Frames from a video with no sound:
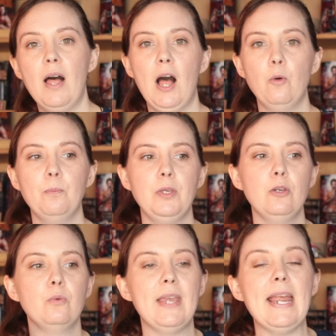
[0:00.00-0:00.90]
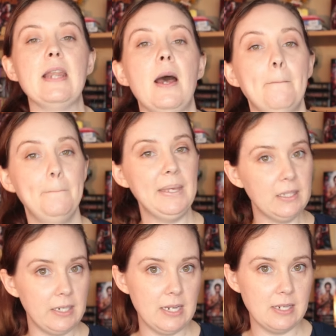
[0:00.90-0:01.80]
help you gain
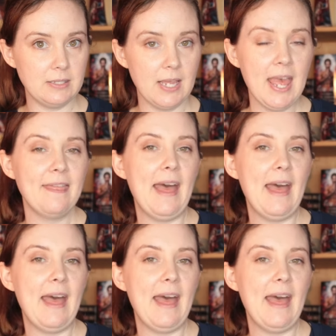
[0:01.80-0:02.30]
abilities